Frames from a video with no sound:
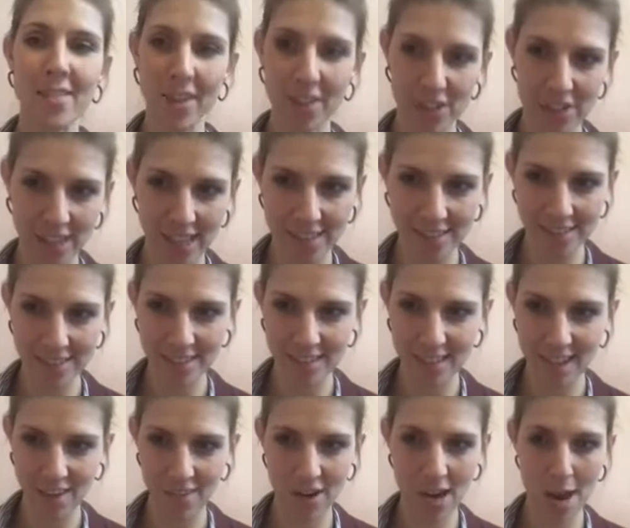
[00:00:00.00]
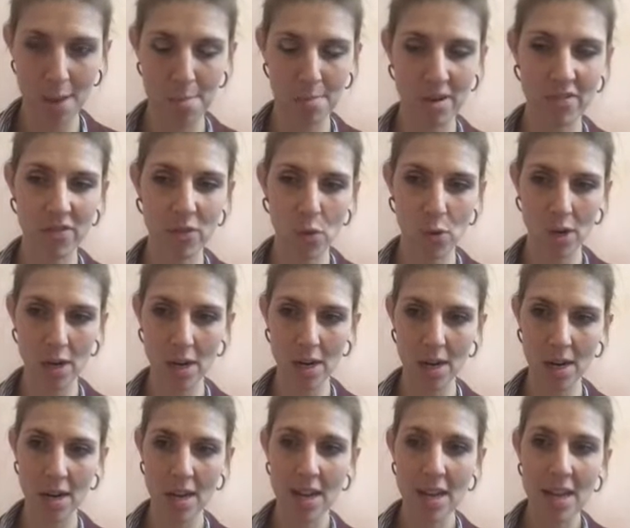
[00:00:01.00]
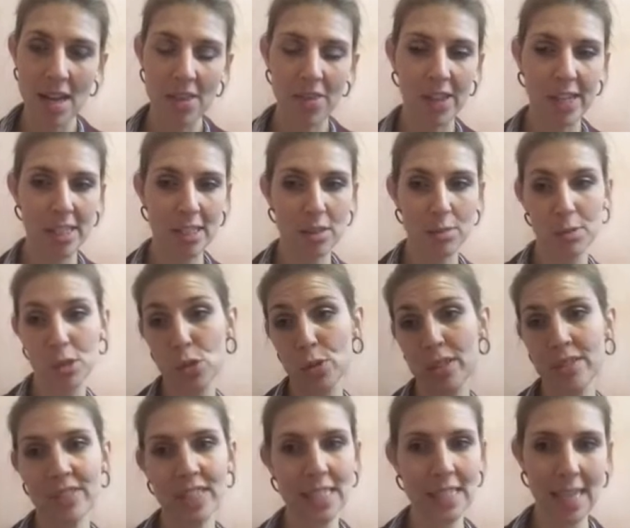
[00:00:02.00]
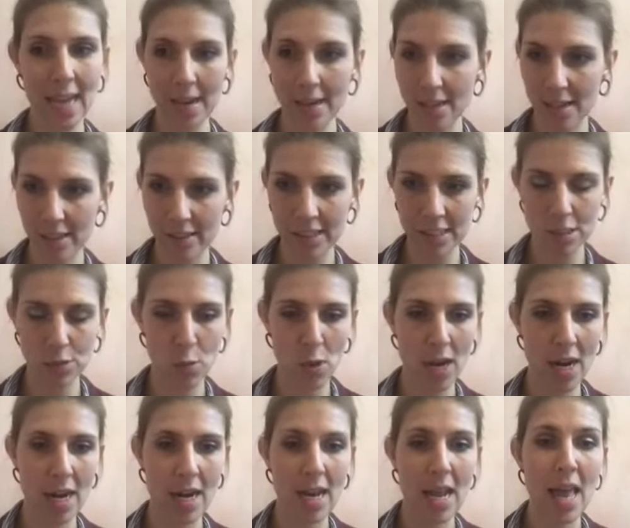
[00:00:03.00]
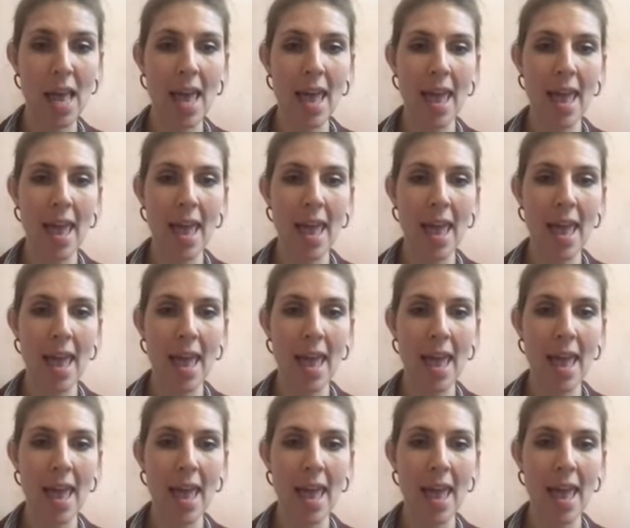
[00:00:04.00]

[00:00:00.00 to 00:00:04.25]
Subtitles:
of other lessons have come before this, you even get to this one.